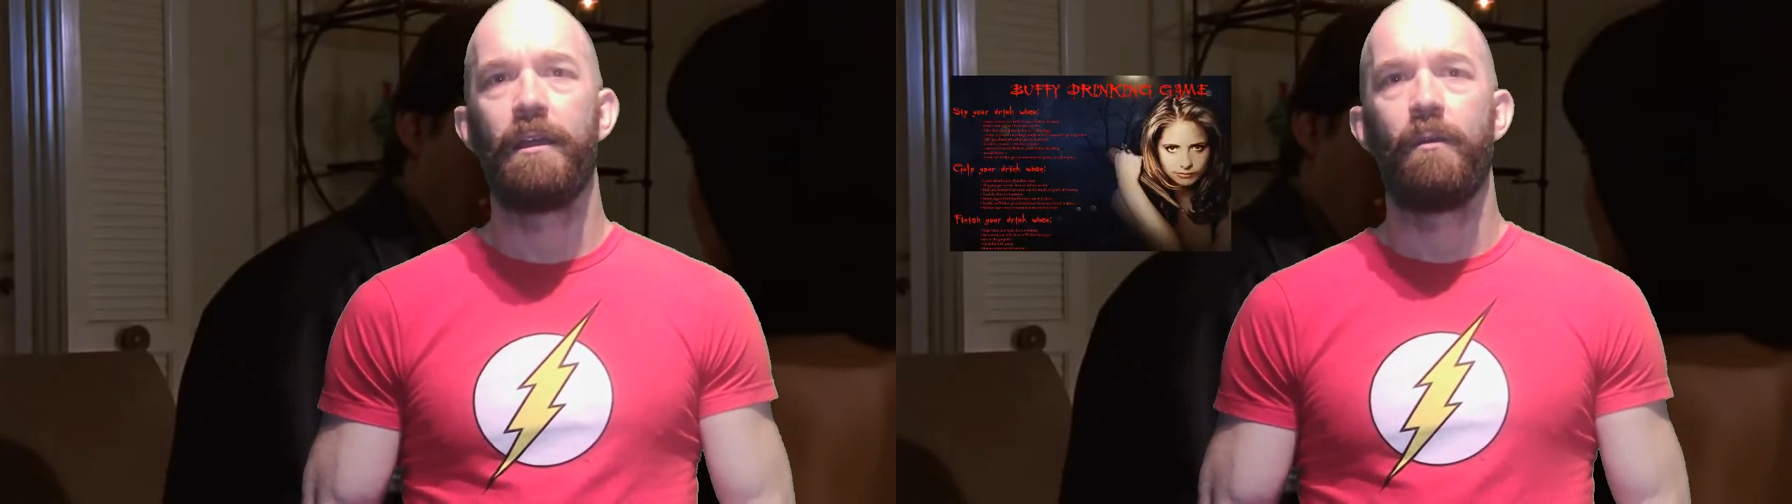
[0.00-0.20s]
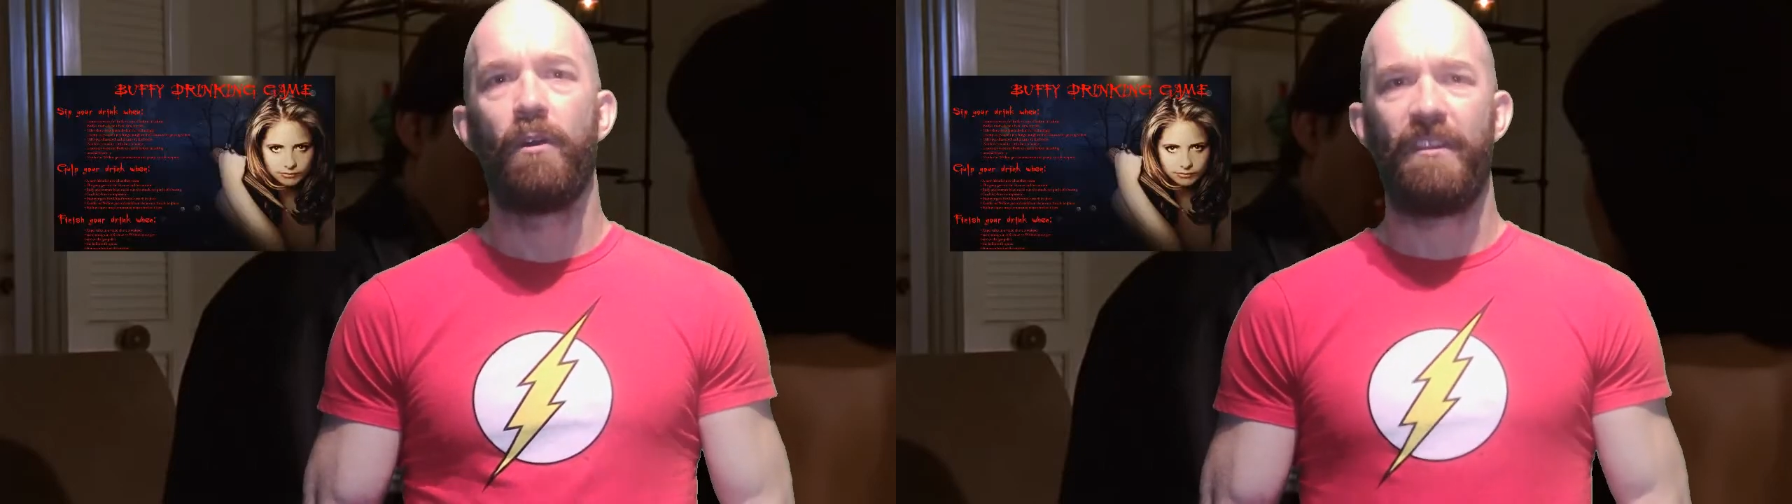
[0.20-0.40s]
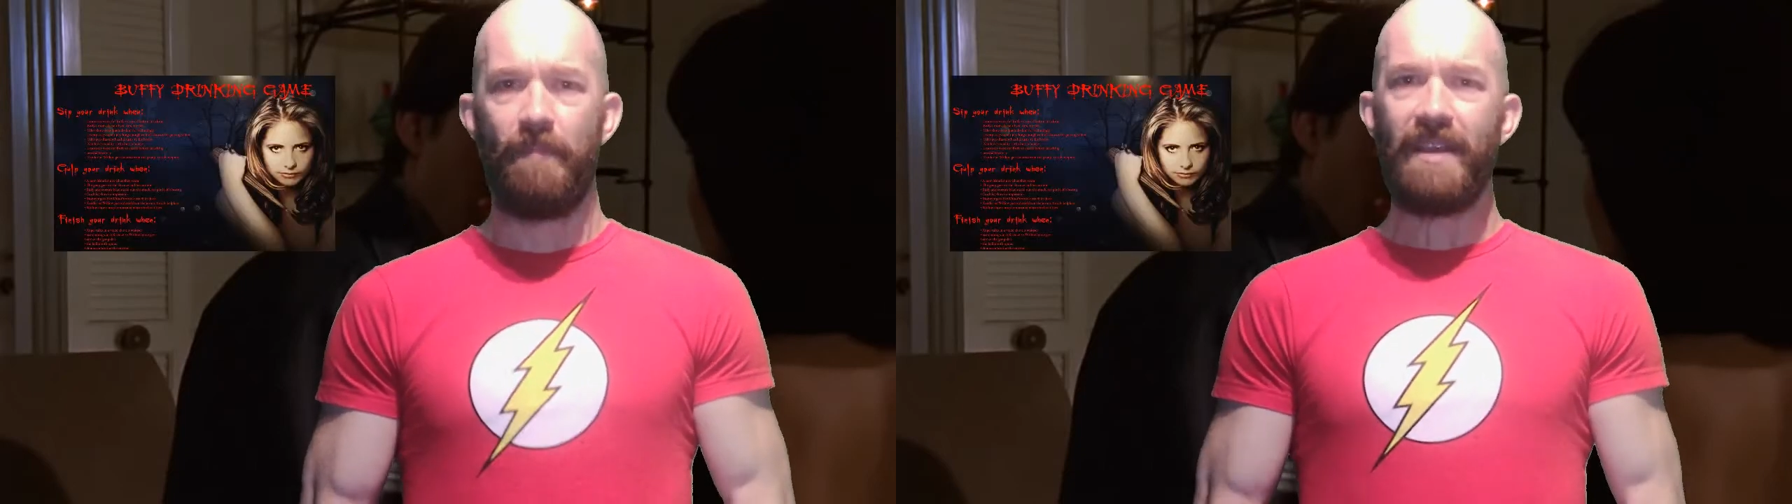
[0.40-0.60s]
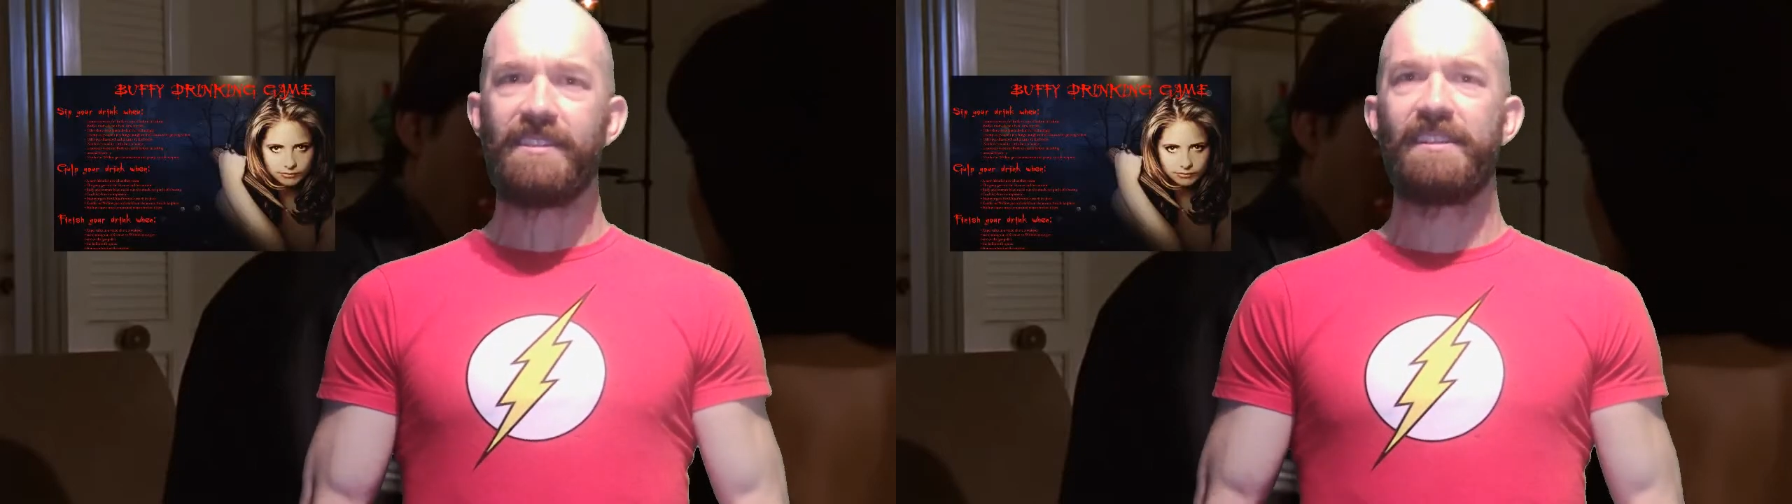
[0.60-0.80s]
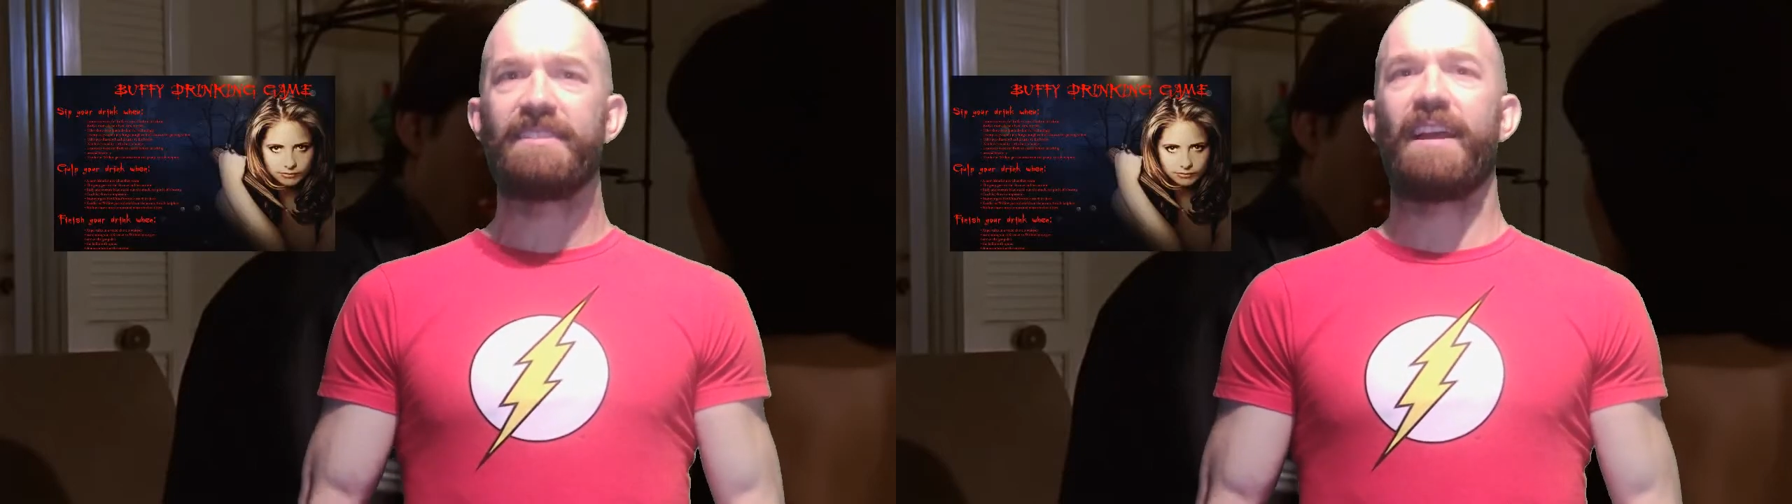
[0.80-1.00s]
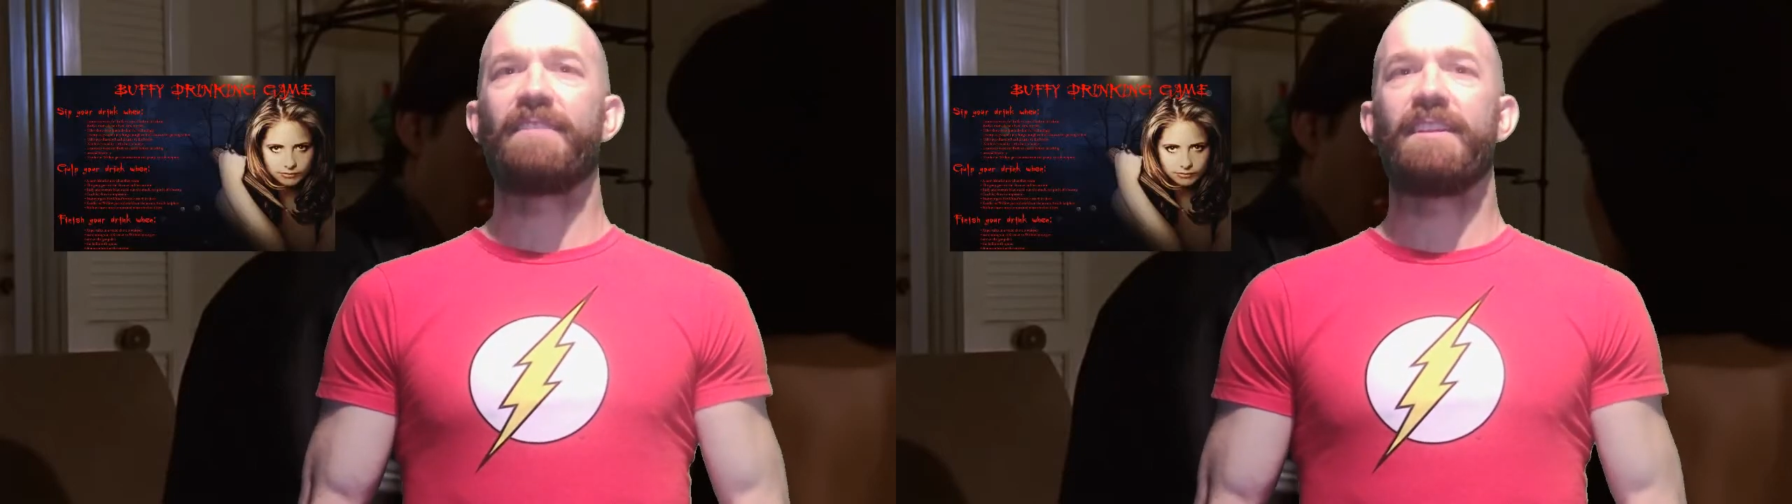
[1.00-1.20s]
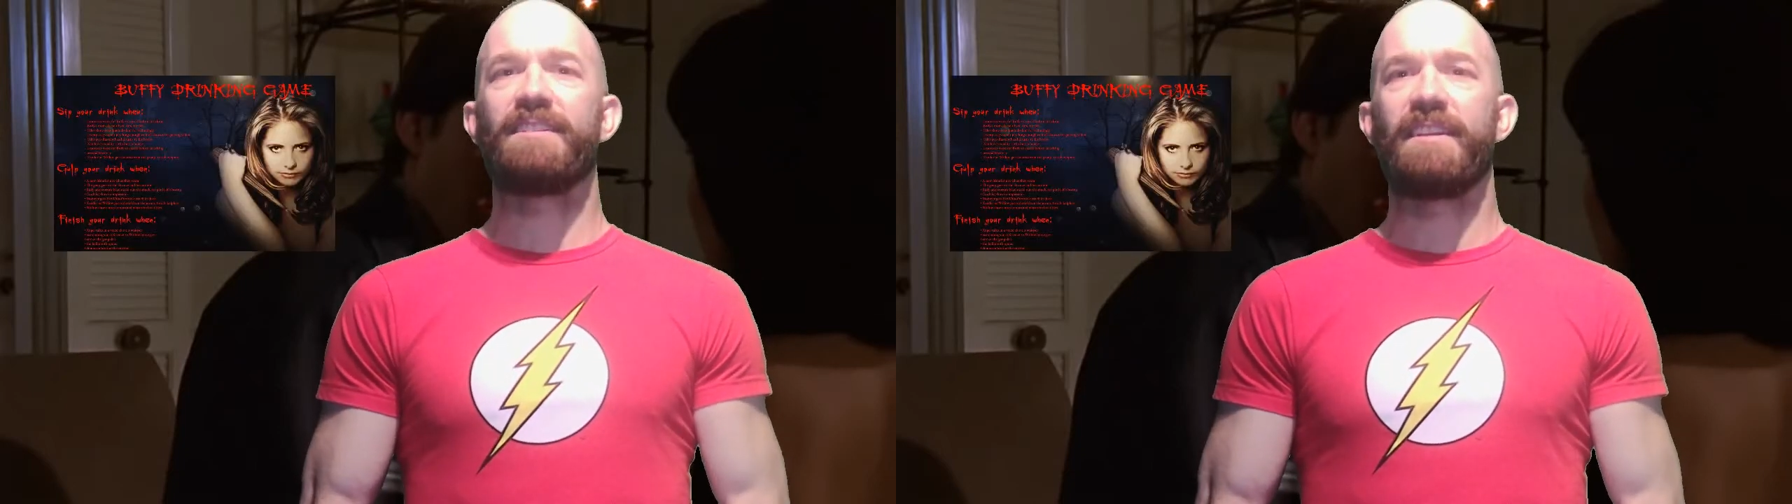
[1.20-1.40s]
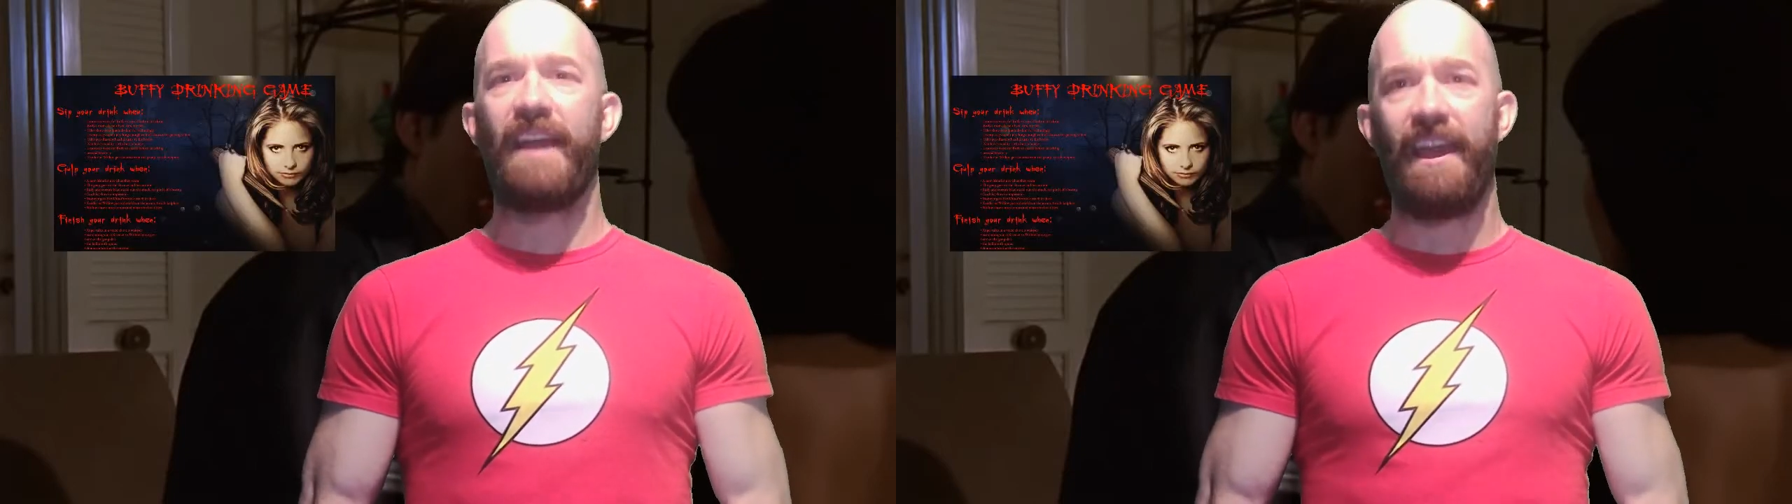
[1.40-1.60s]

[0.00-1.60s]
Well, they've basically done this in